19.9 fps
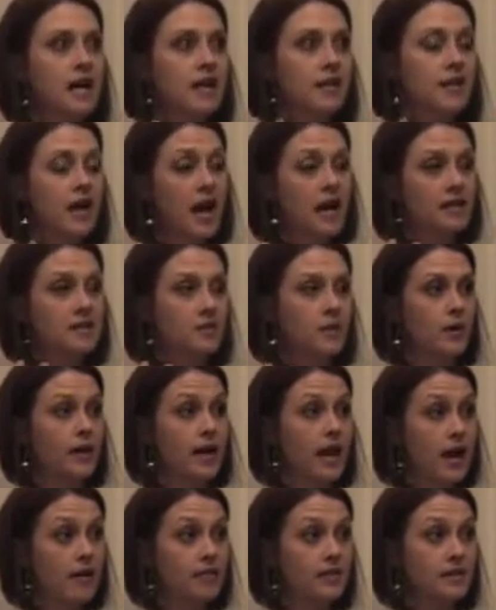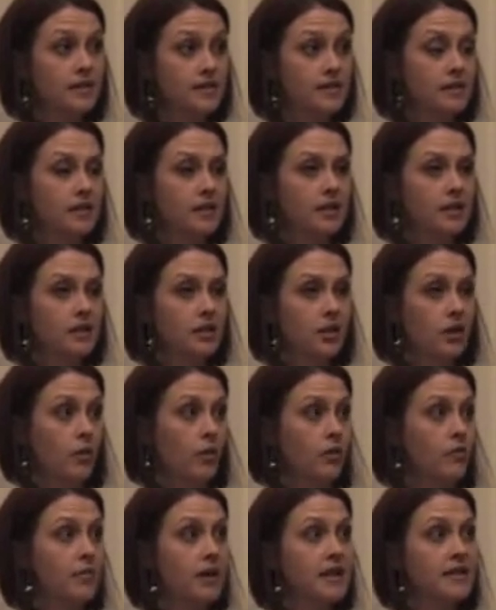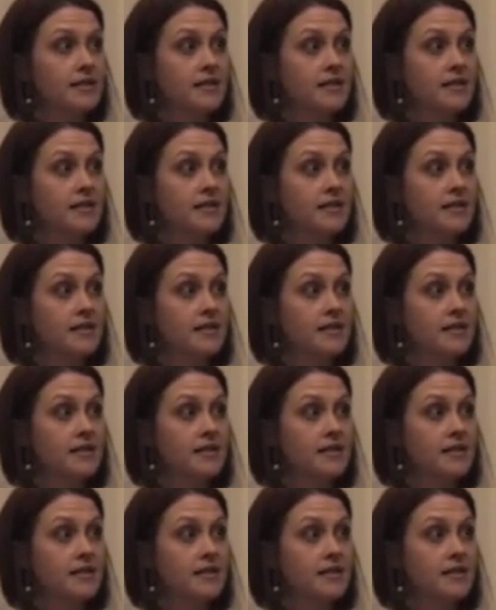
that's when obviously it would make